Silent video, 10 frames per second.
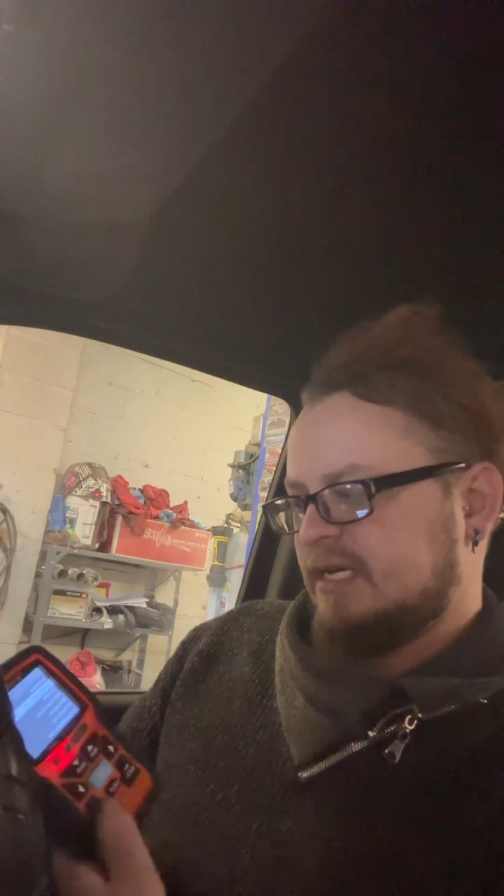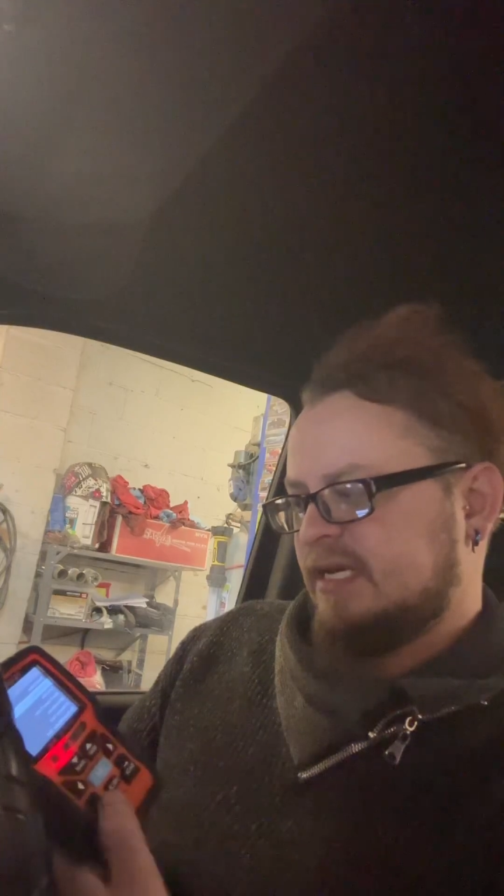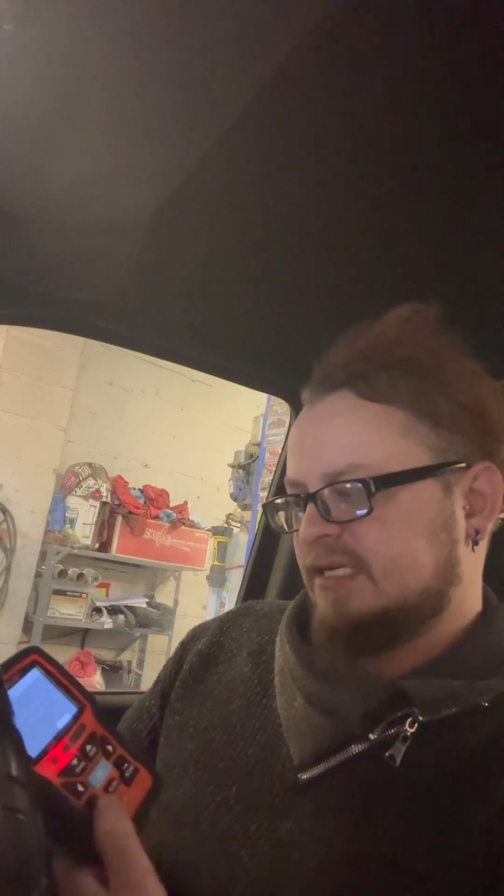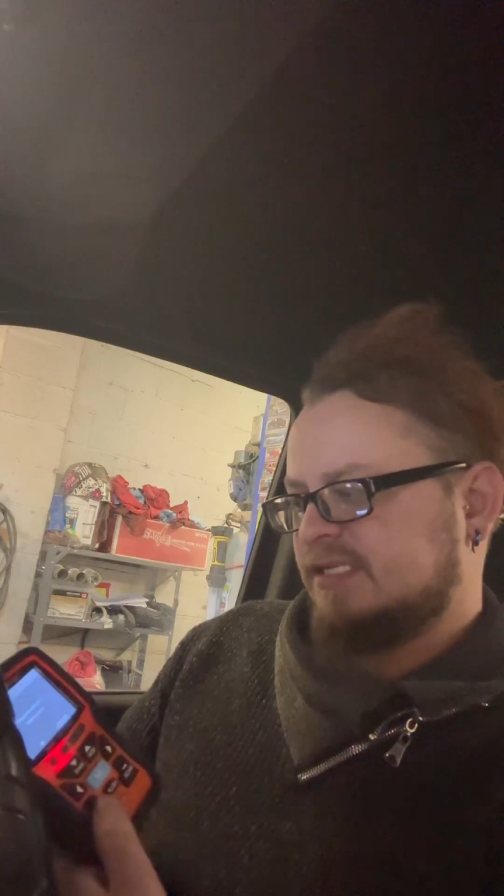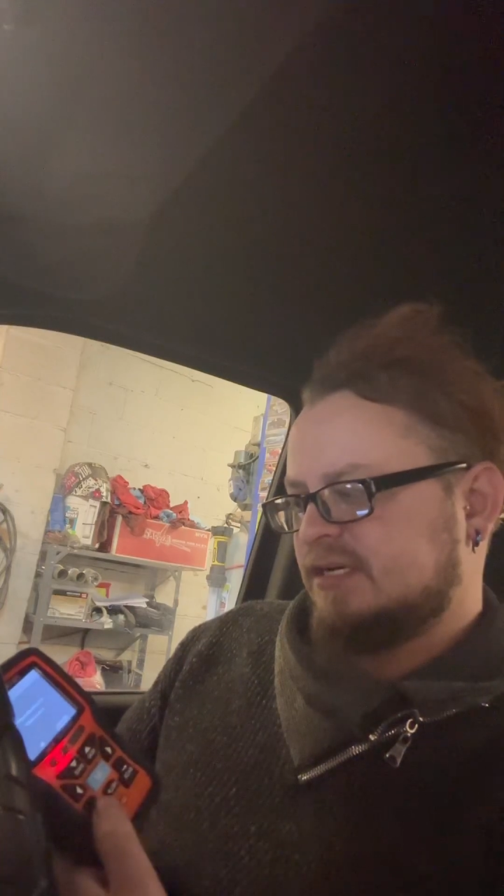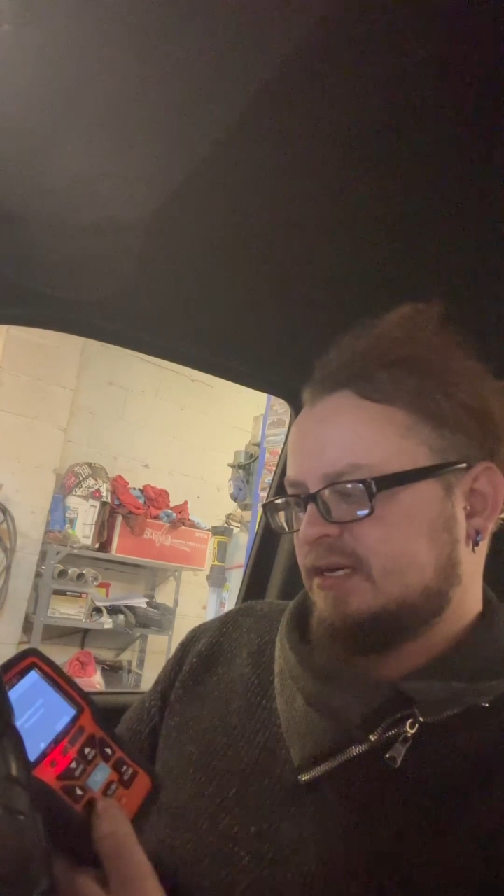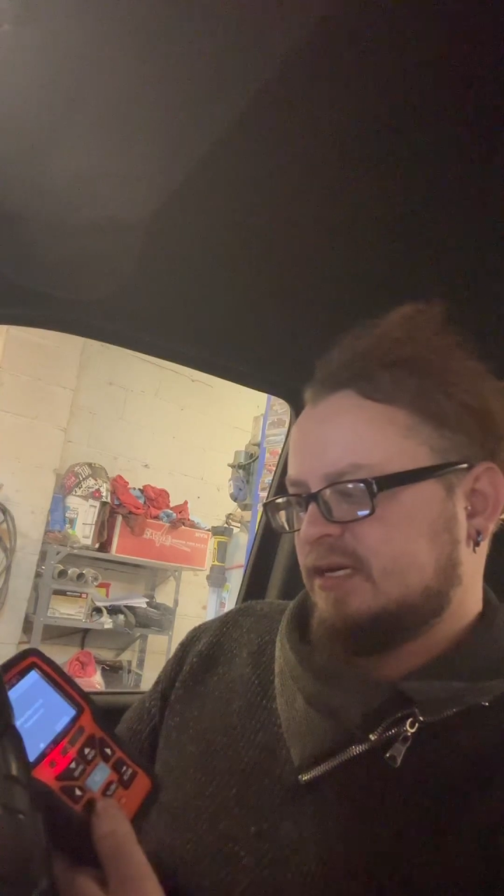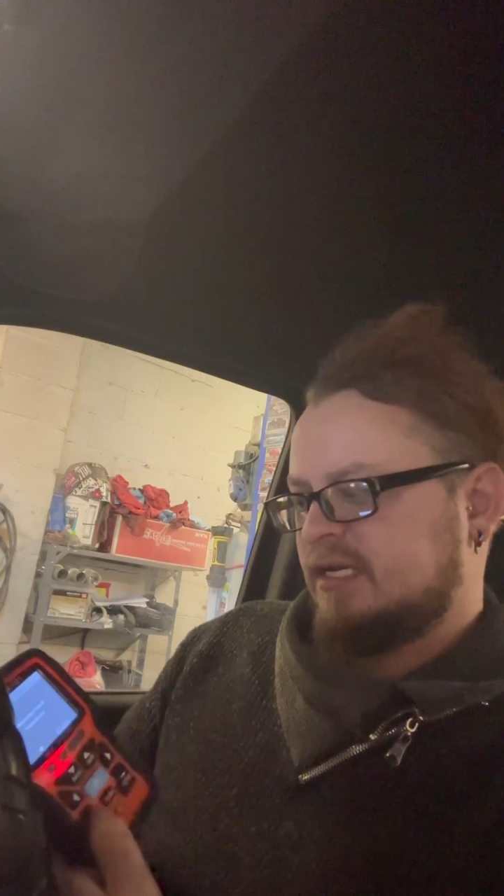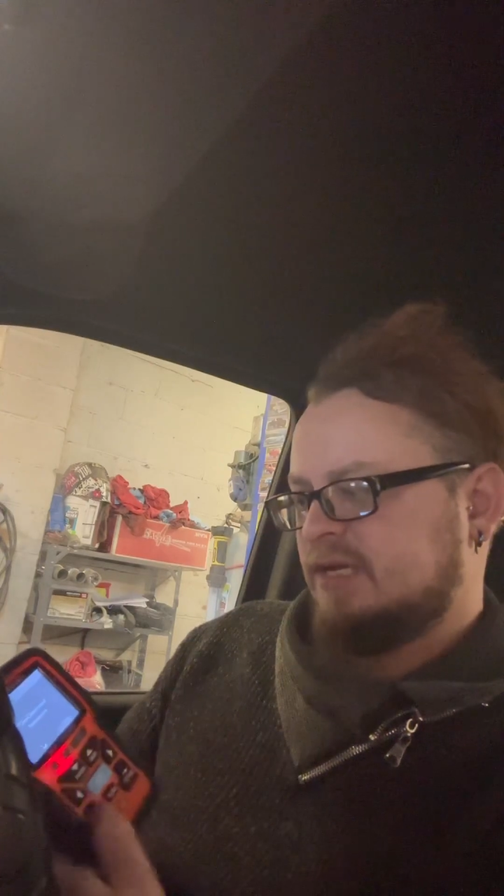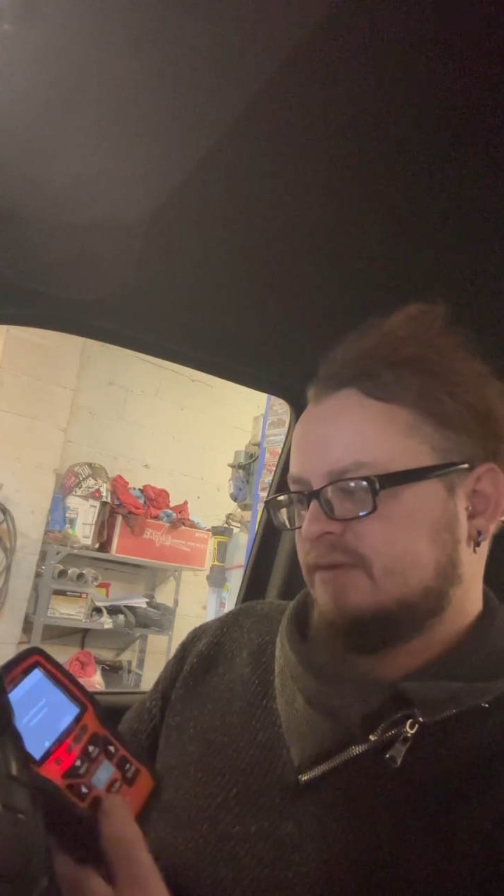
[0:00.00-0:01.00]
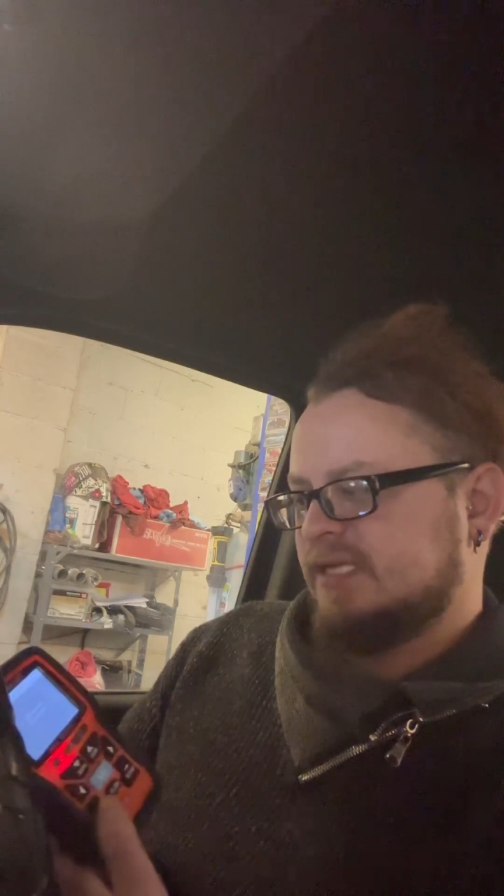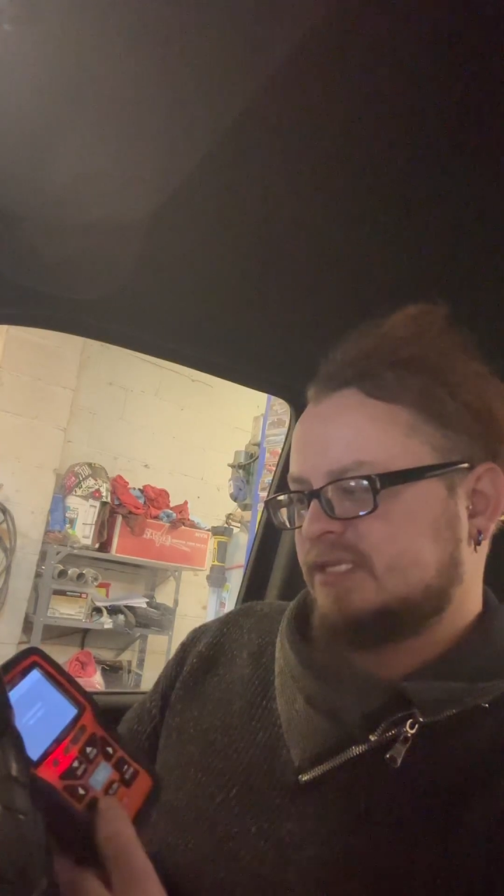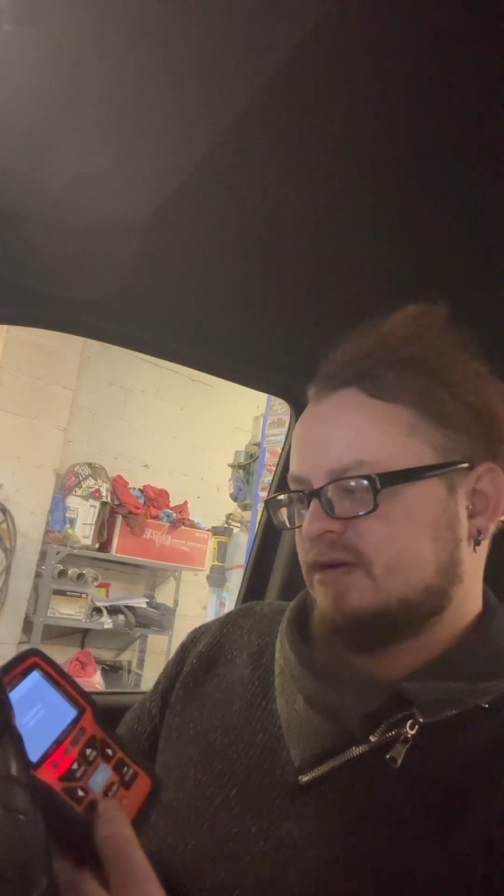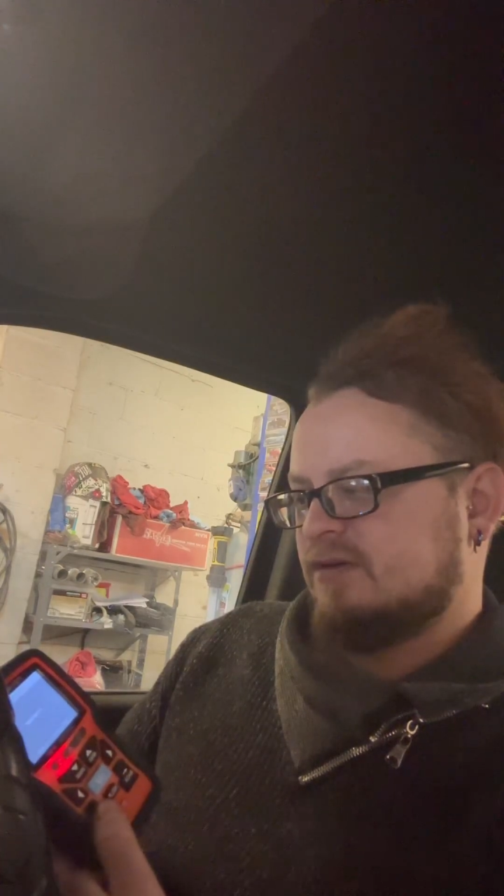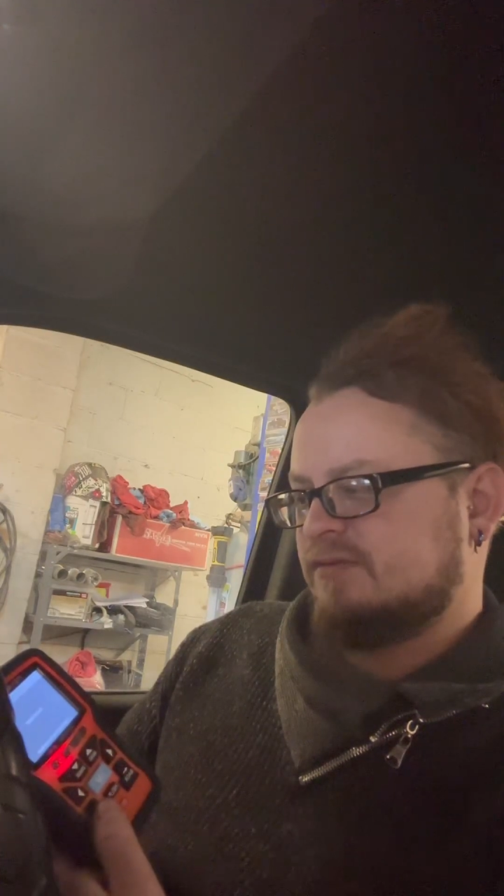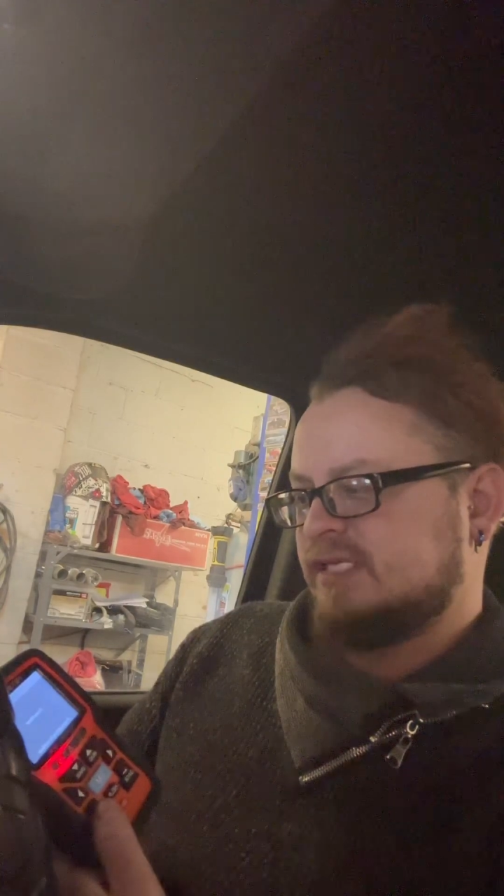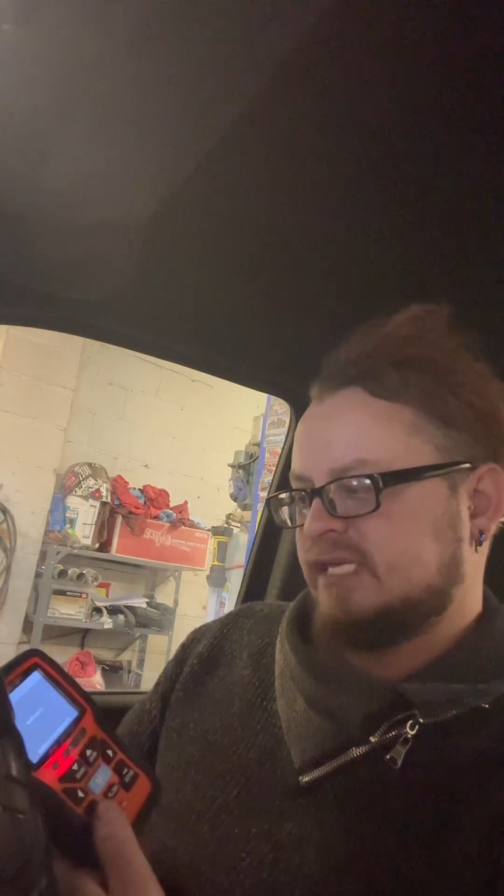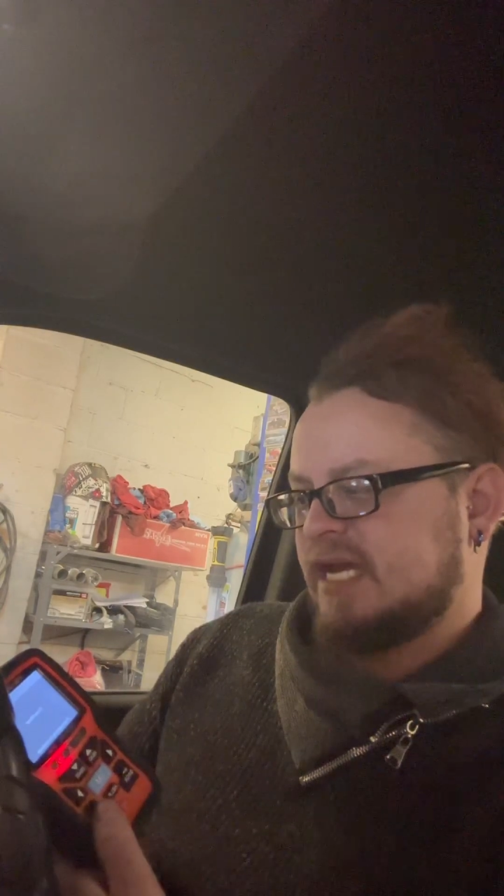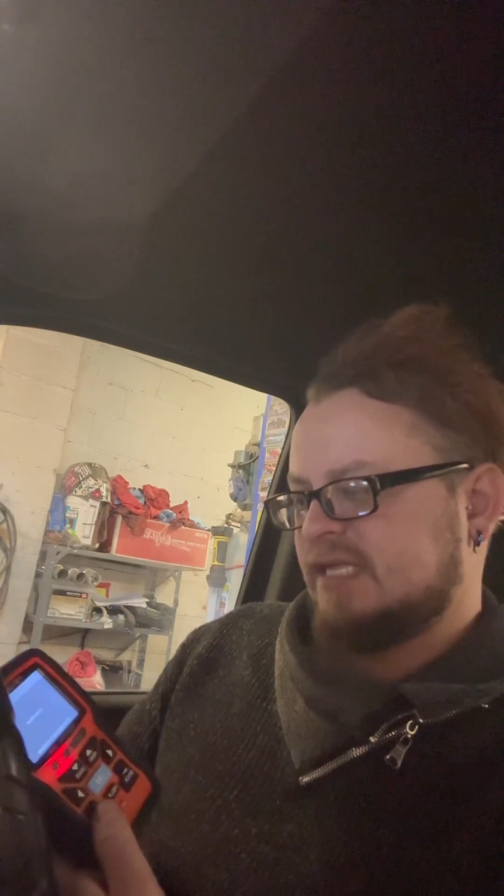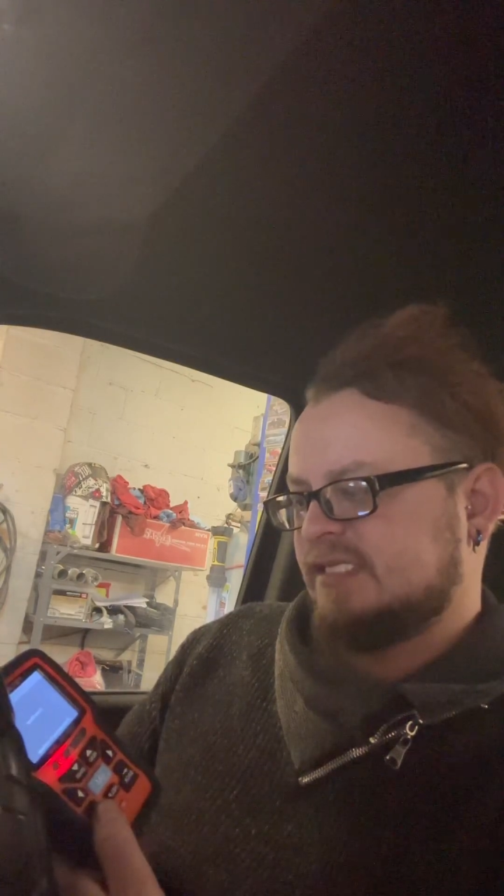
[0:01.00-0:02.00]
Enter, erase codes,
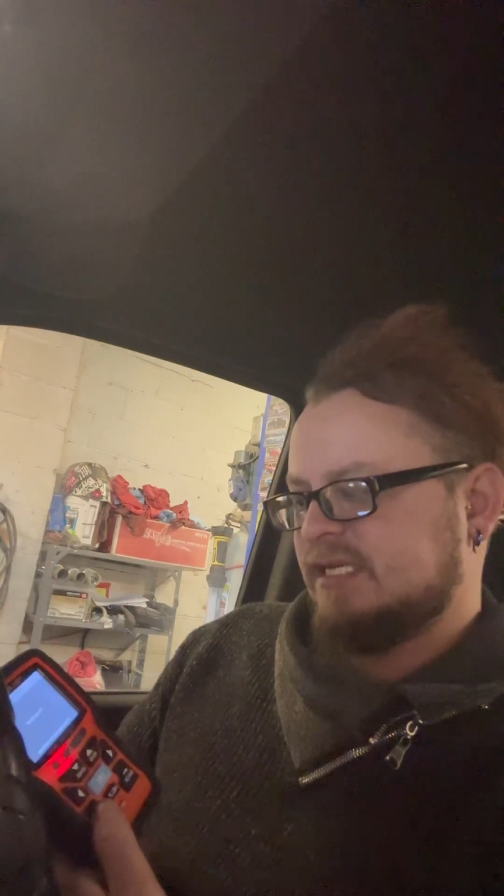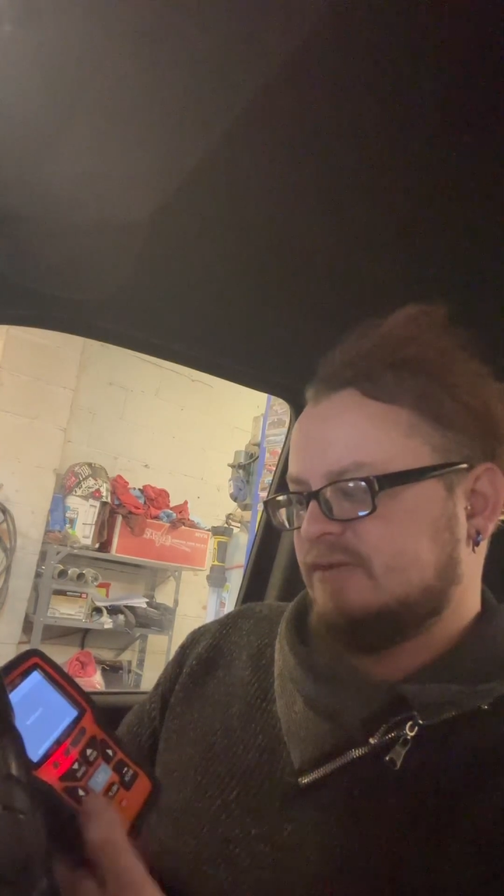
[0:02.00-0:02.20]
yes,